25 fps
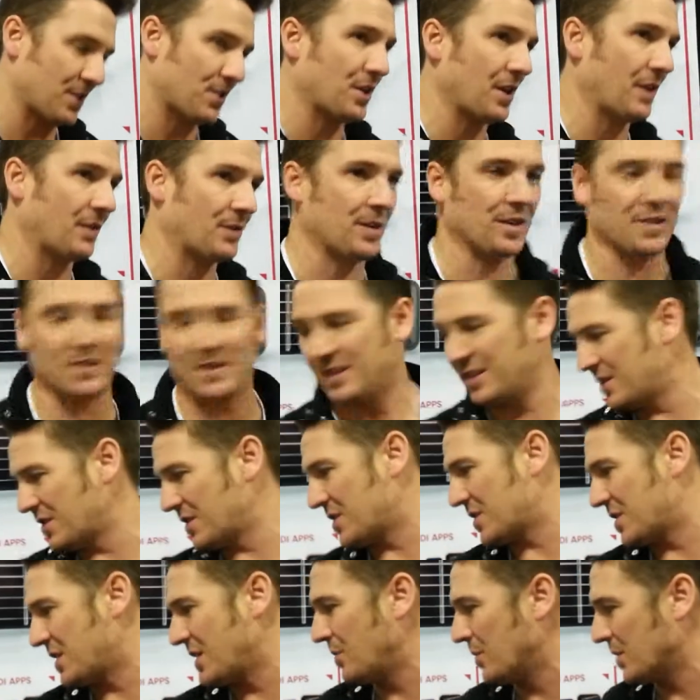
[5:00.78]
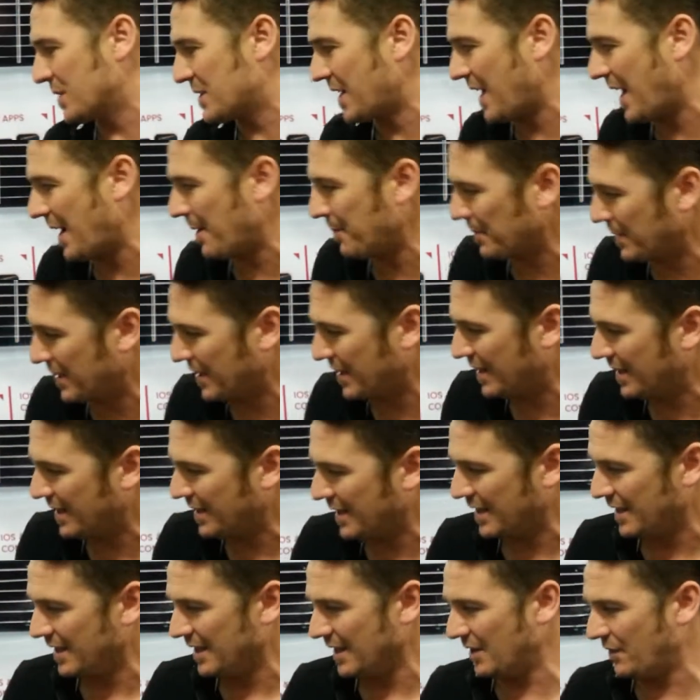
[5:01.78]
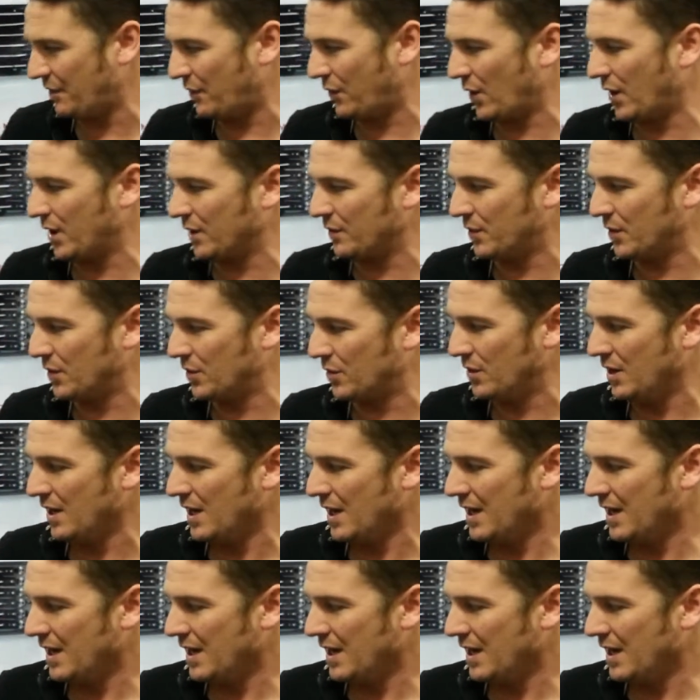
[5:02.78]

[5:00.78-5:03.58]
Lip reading: that you have to just see what's happening in front of you.